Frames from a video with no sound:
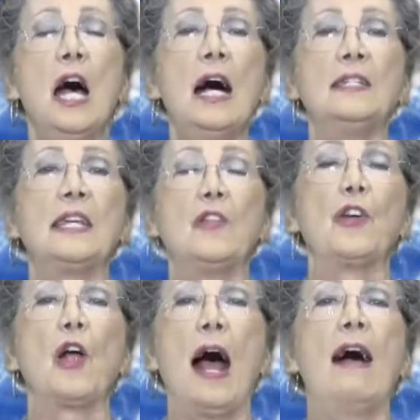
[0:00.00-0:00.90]
until
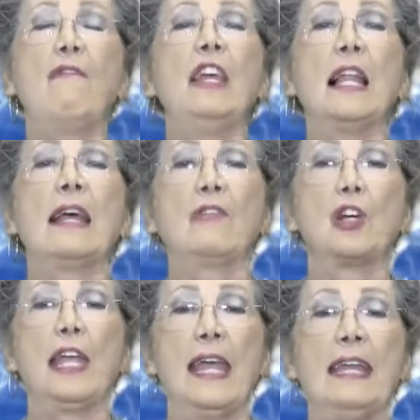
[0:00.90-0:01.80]
there, I feel like there
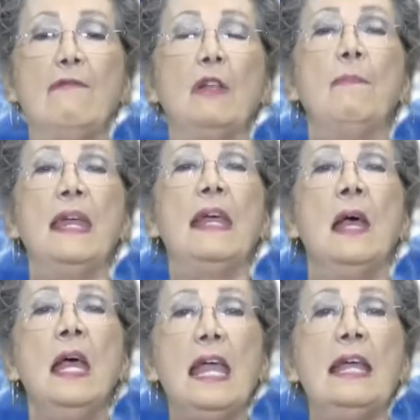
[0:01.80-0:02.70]
can't even be
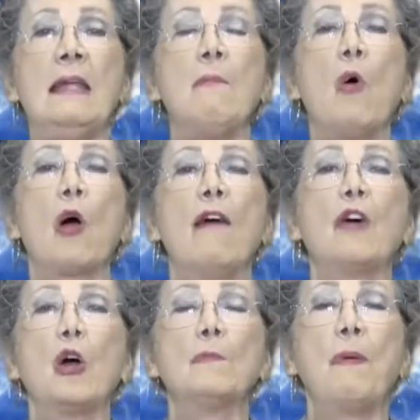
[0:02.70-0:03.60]
anymore. I've
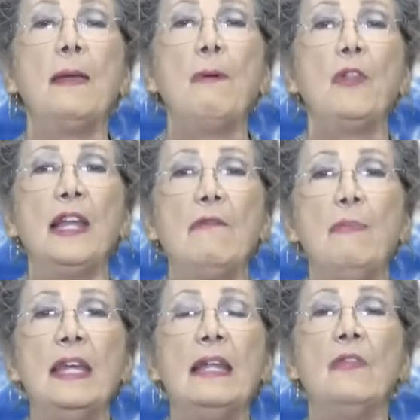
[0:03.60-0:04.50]
heard people that have
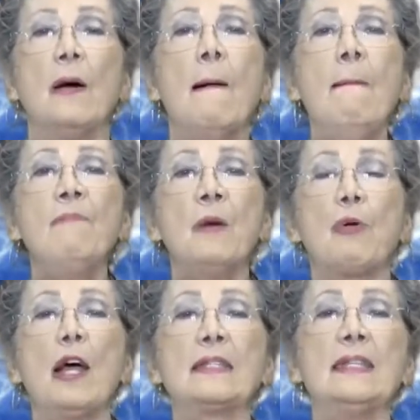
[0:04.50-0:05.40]
been in the
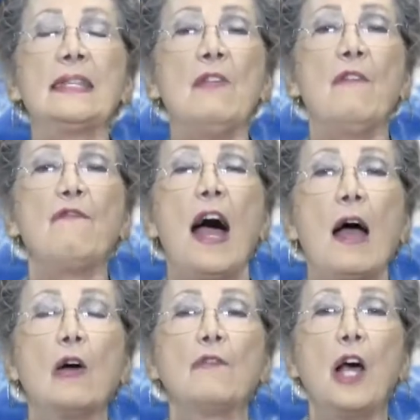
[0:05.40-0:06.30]
presence and the
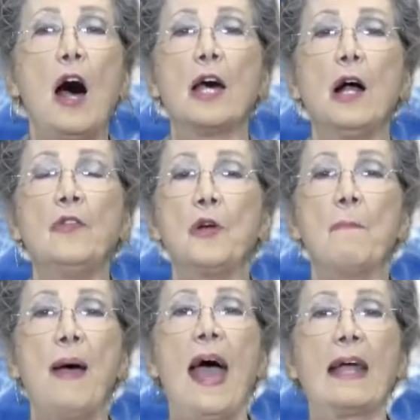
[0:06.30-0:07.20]
fire of God on their
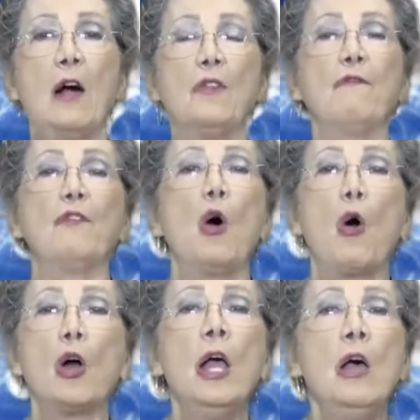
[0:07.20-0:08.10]
back on the
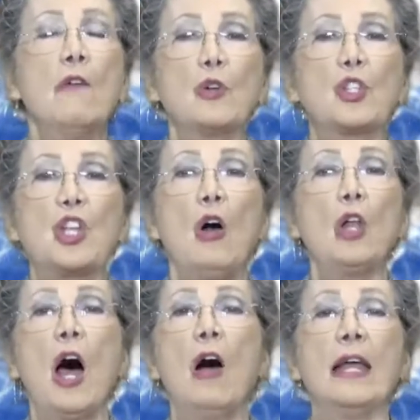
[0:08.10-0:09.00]
floor for so
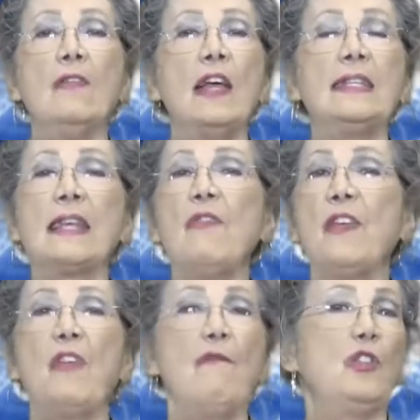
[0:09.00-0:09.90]
long, and they said that